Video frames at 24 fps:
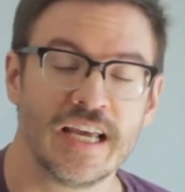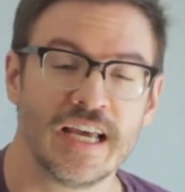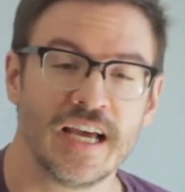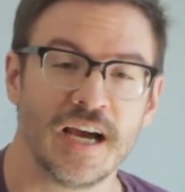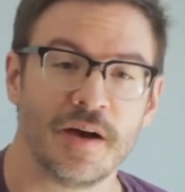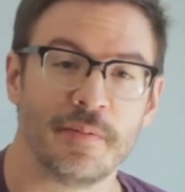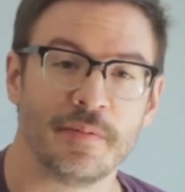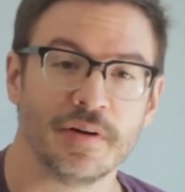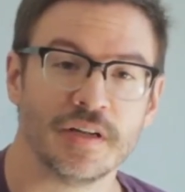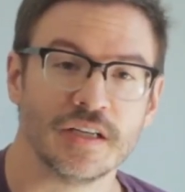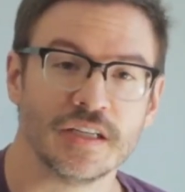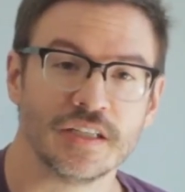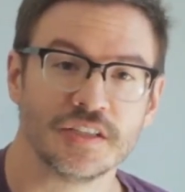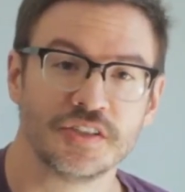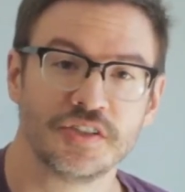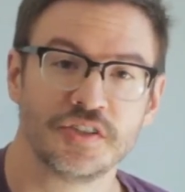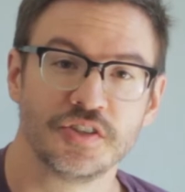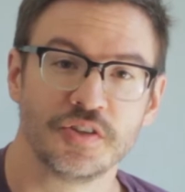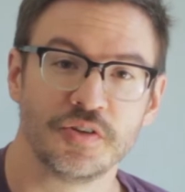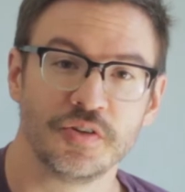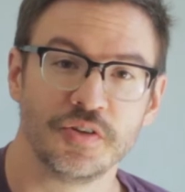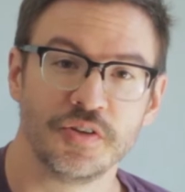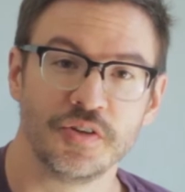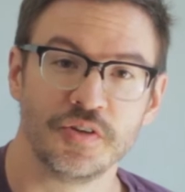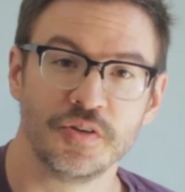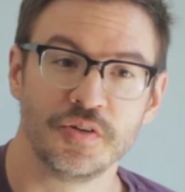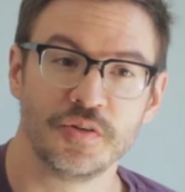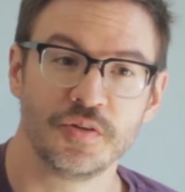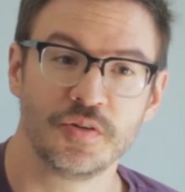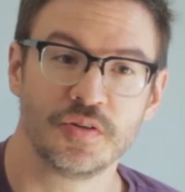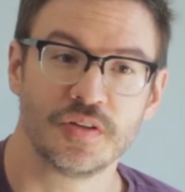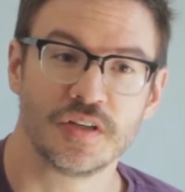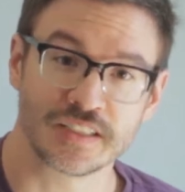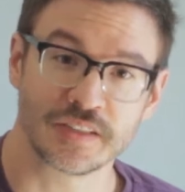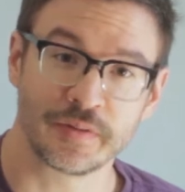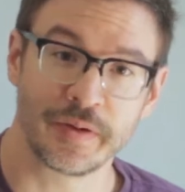I'm going to show
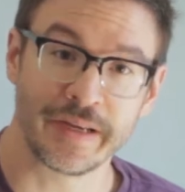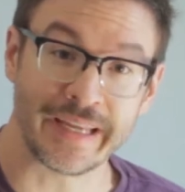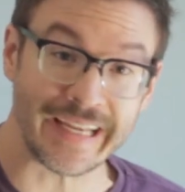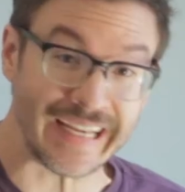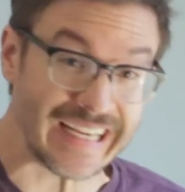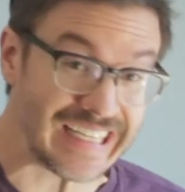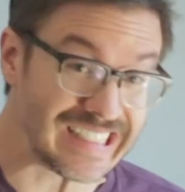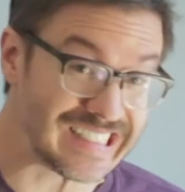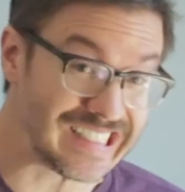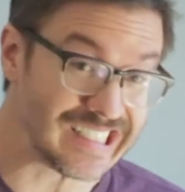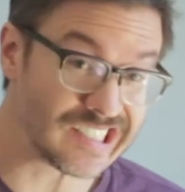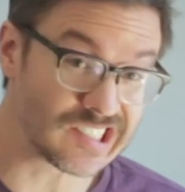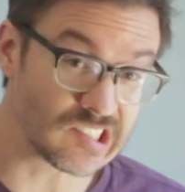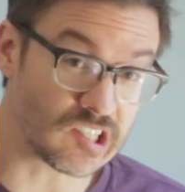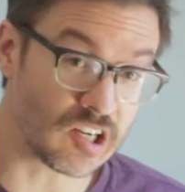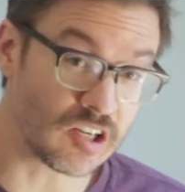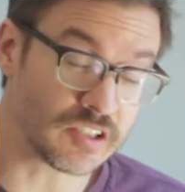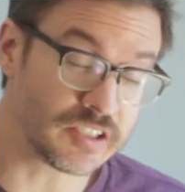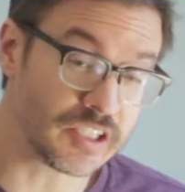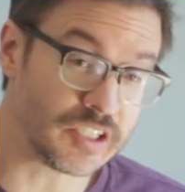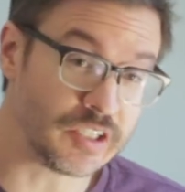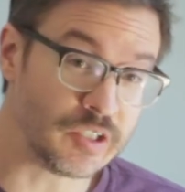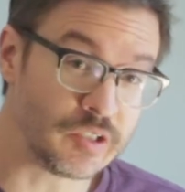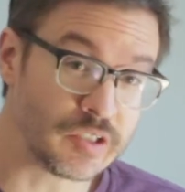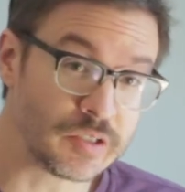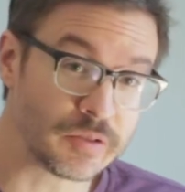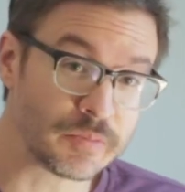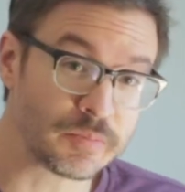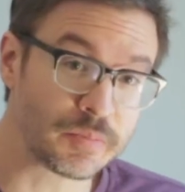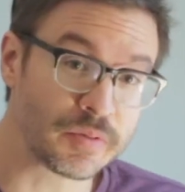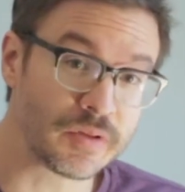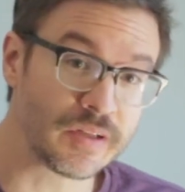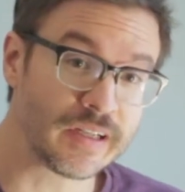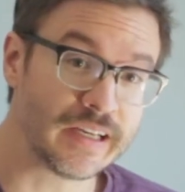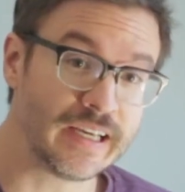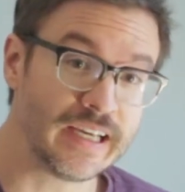you a quick easy song that you can
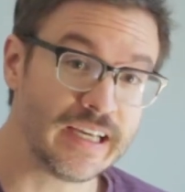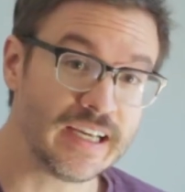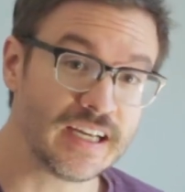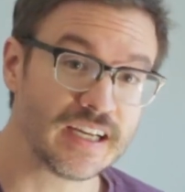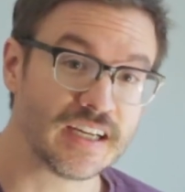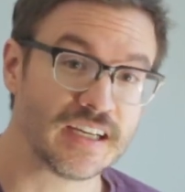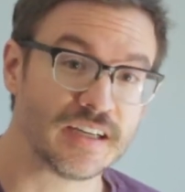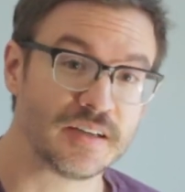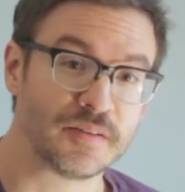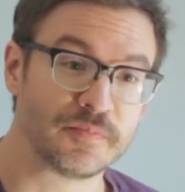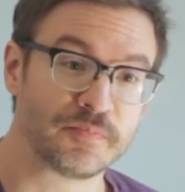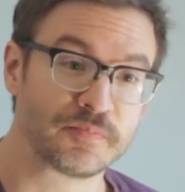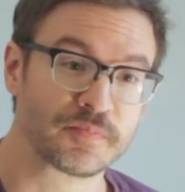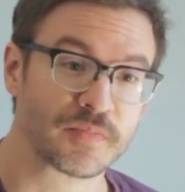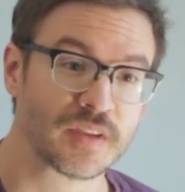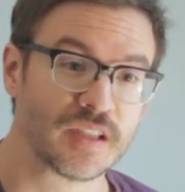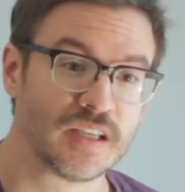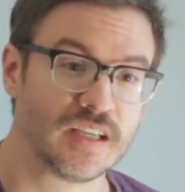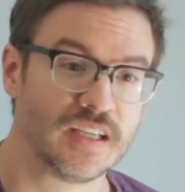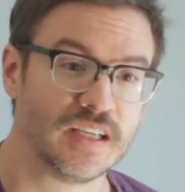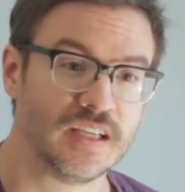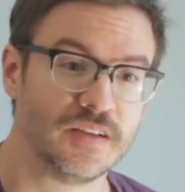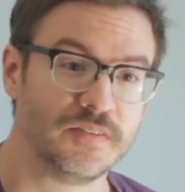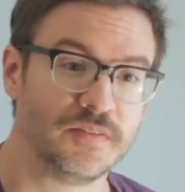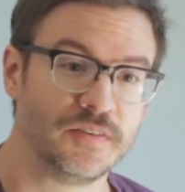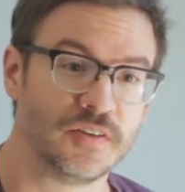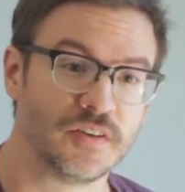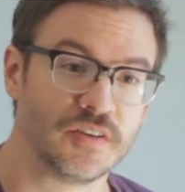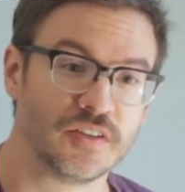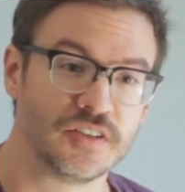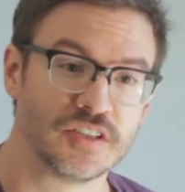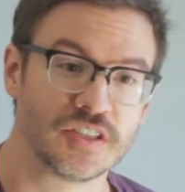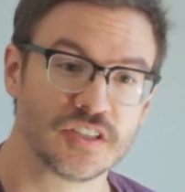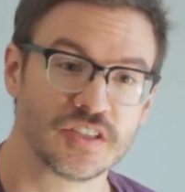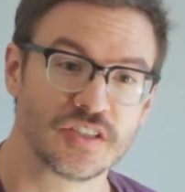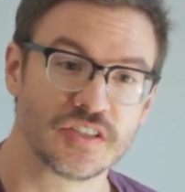play if you're
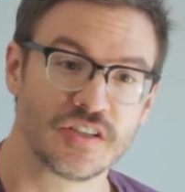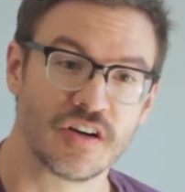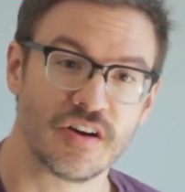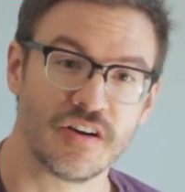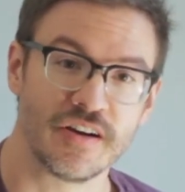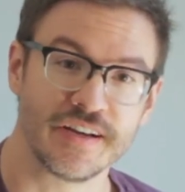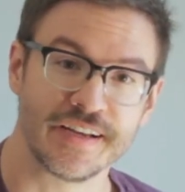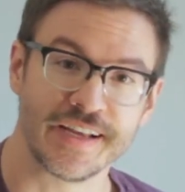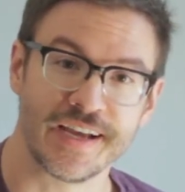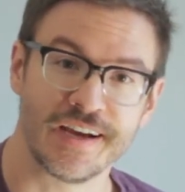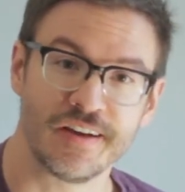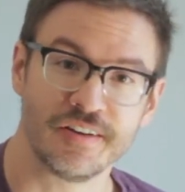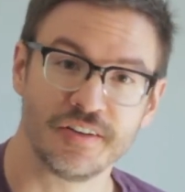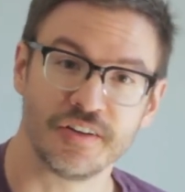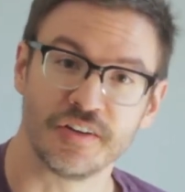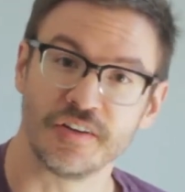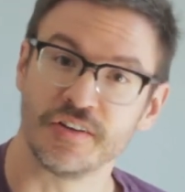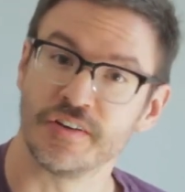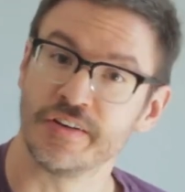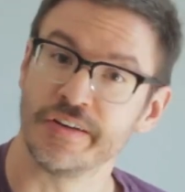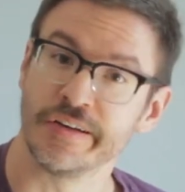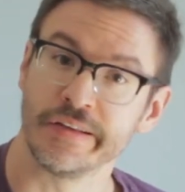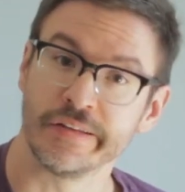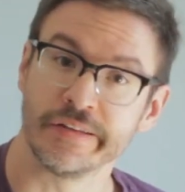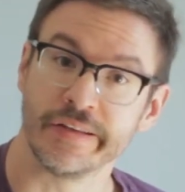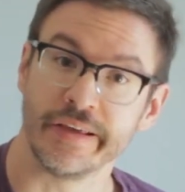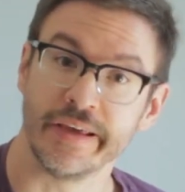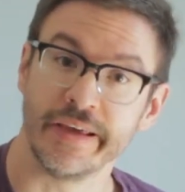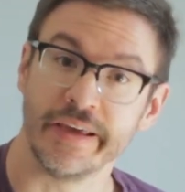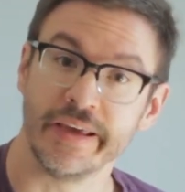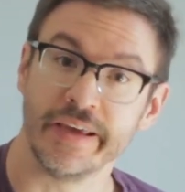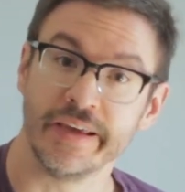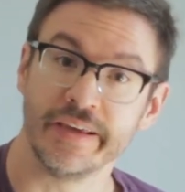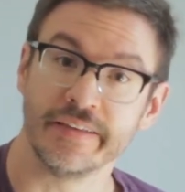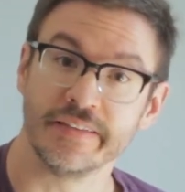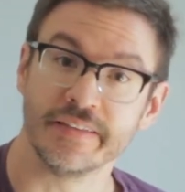just starting out. You're learning the
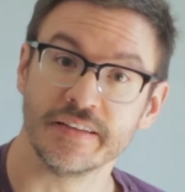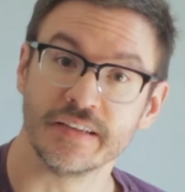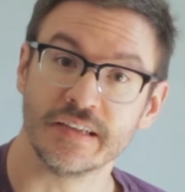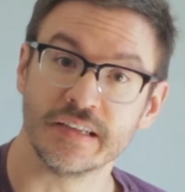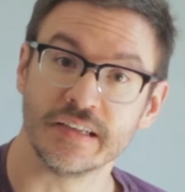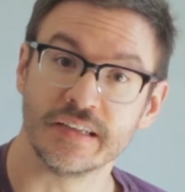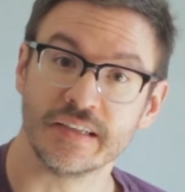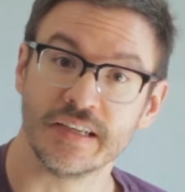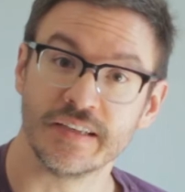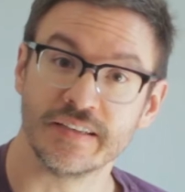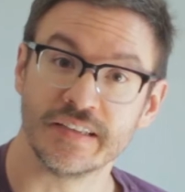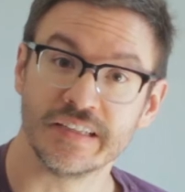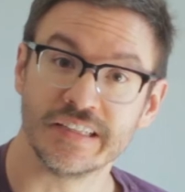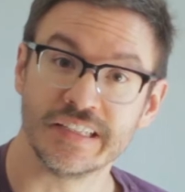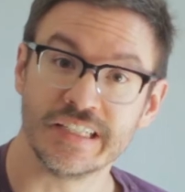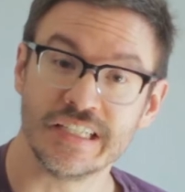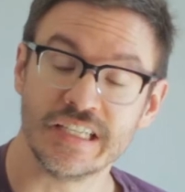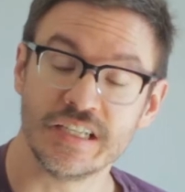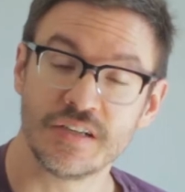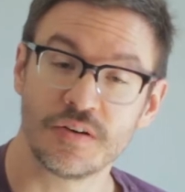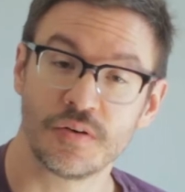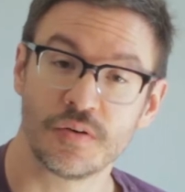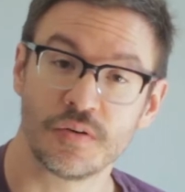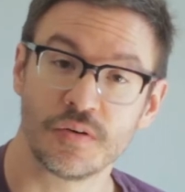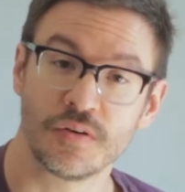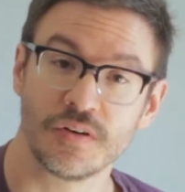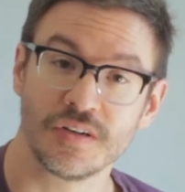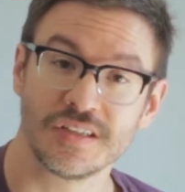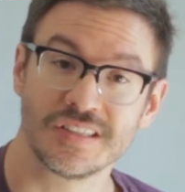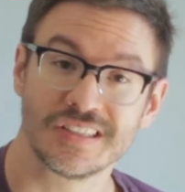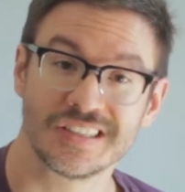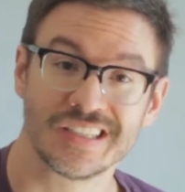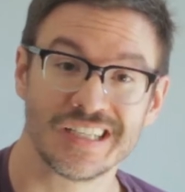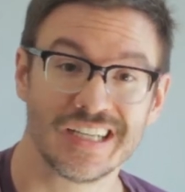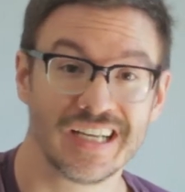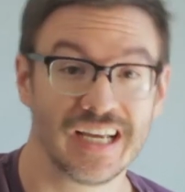A and the D
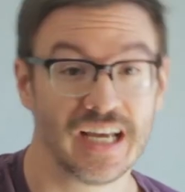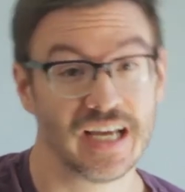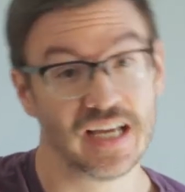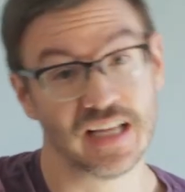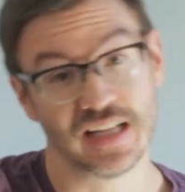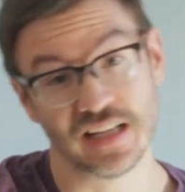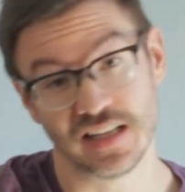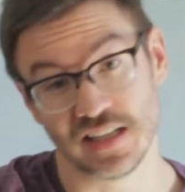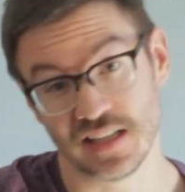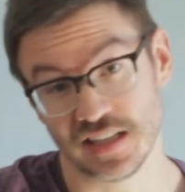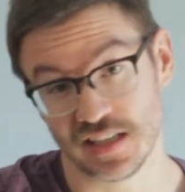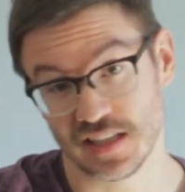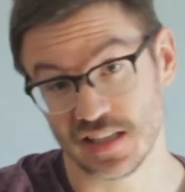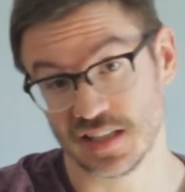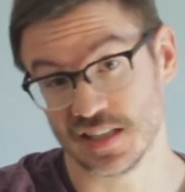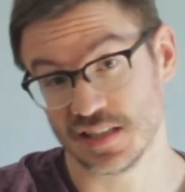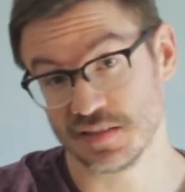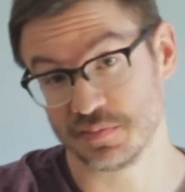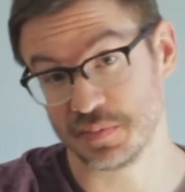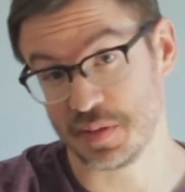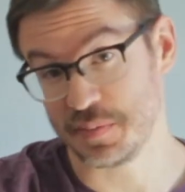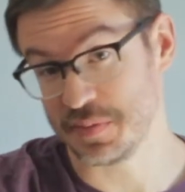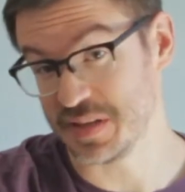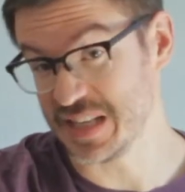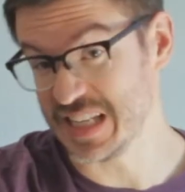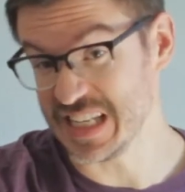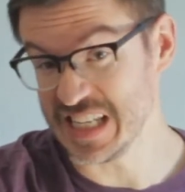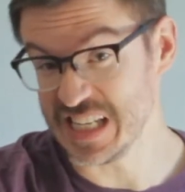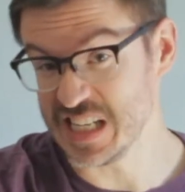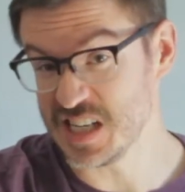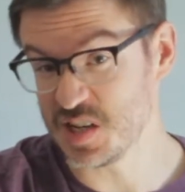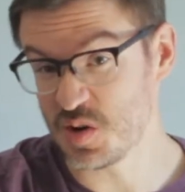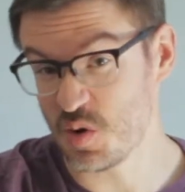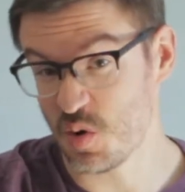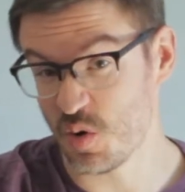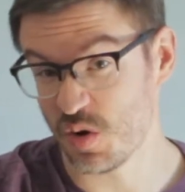chords and maybe the
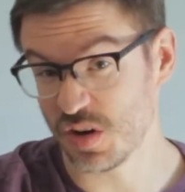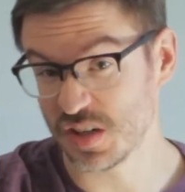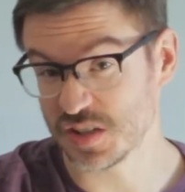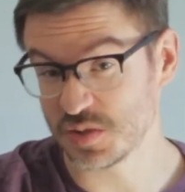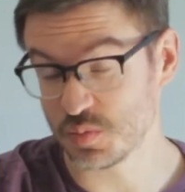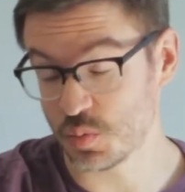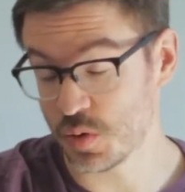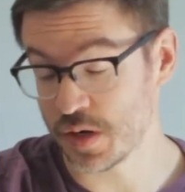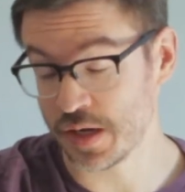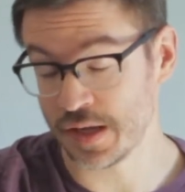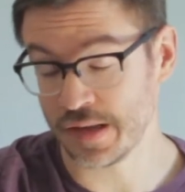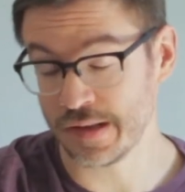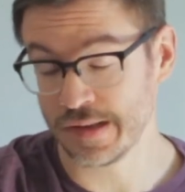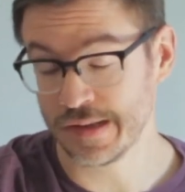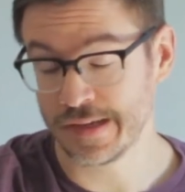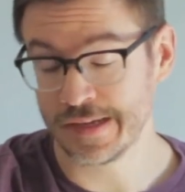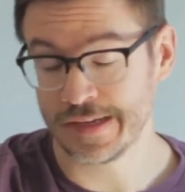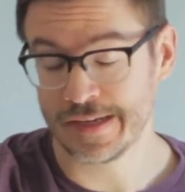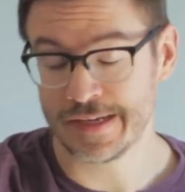E chord as well.